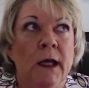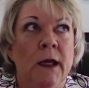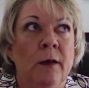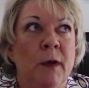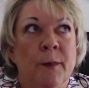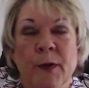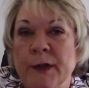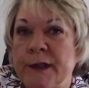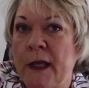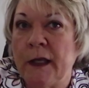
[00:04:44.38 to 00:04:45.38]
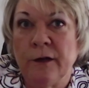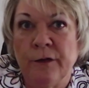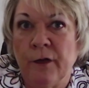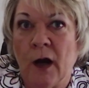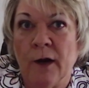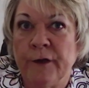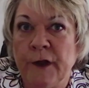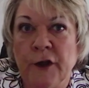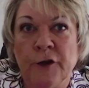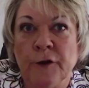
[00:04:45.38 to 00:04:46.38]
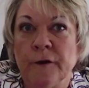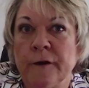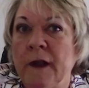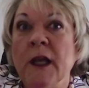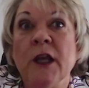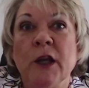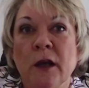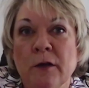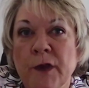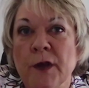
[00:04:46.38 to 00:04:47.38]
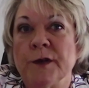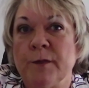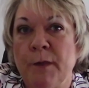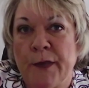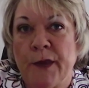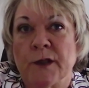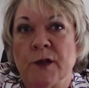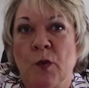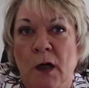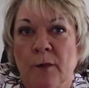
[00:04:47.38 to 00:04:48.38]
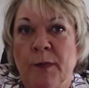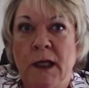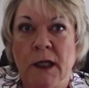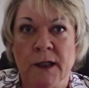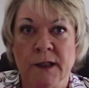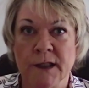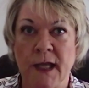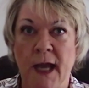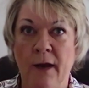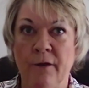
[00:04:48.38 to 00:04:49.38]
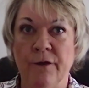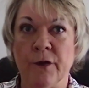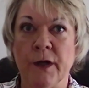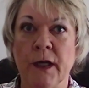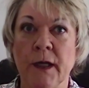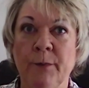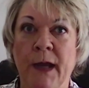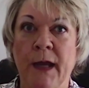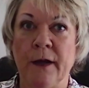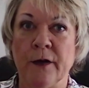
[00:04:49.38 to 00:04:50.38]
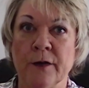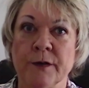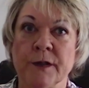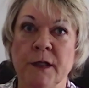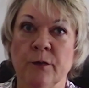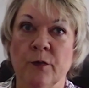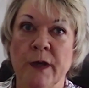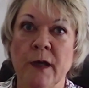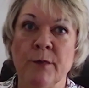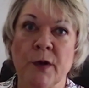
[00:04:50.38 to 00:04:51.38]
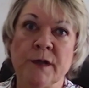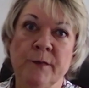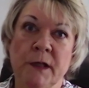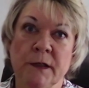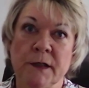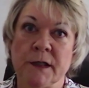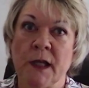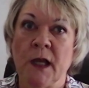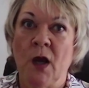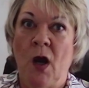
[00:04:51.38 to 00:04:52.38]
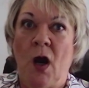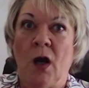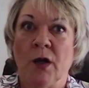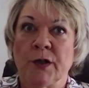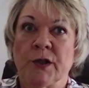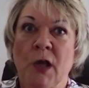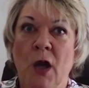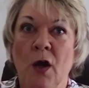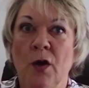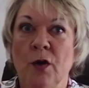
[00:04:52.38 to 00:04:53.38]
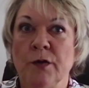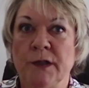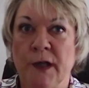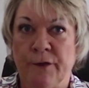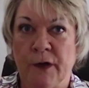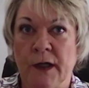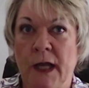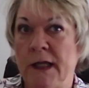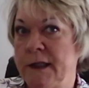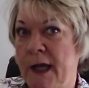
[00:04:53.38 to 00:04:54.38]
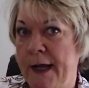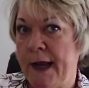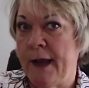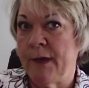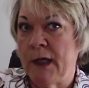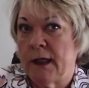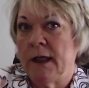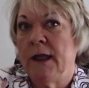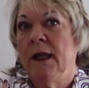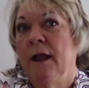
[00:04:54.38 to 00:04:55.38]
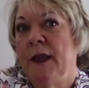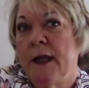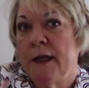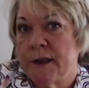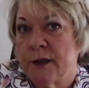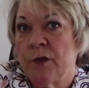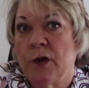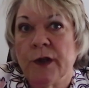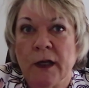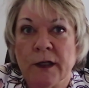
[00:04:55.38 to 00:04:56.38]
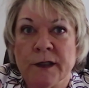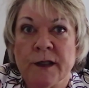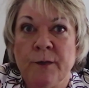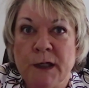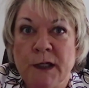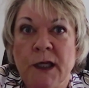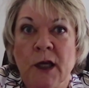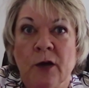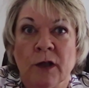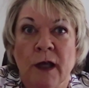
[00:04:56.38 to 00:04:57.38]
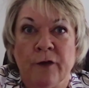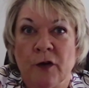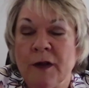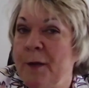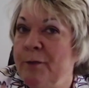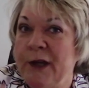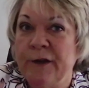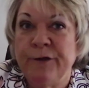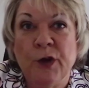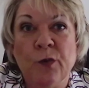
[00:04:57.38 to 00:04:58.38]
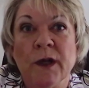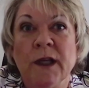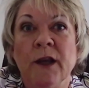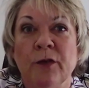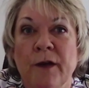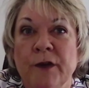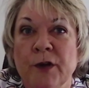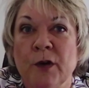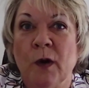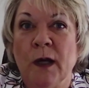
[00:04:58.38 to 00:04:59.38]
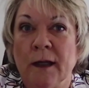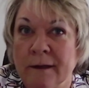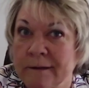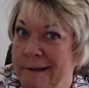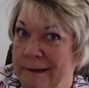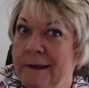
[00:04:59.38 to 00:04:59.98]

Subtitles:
a percent of RVUs. None of those methods work because every payer's reimbursements are so different and dynamic that it's really on a CPT code level. But if you want to get revenue quick,